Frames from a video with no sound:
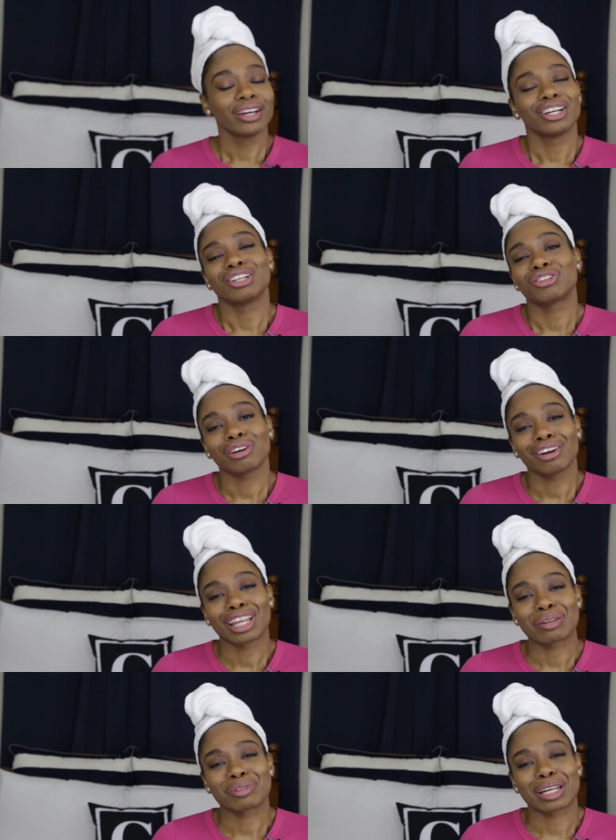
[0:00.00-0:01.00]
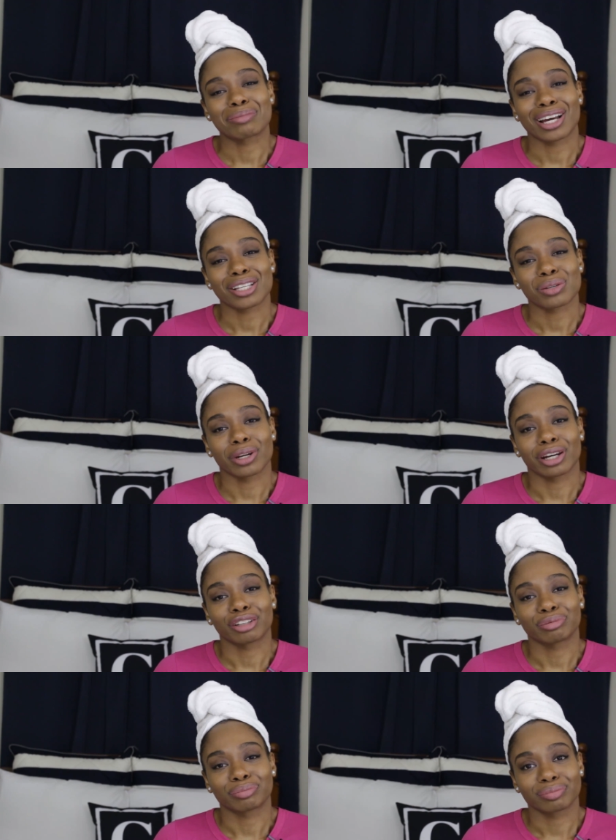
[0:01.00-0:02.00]
Enjoy your Labor Day, Black
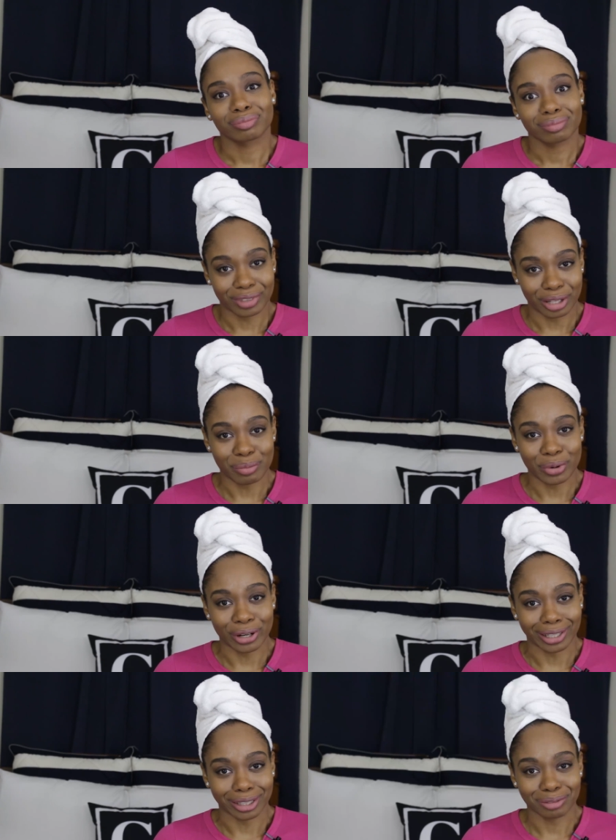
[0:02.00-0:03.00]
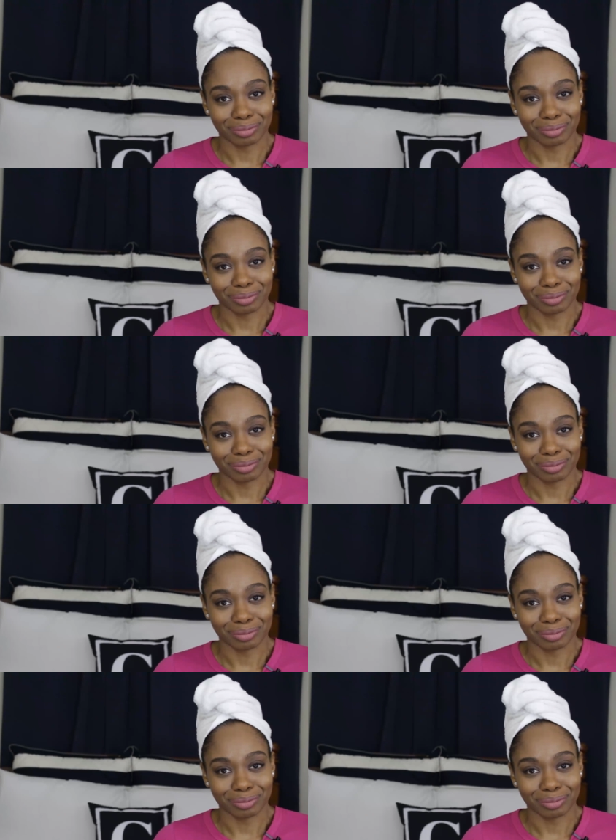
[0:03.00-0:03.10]
Twitter. Good morning.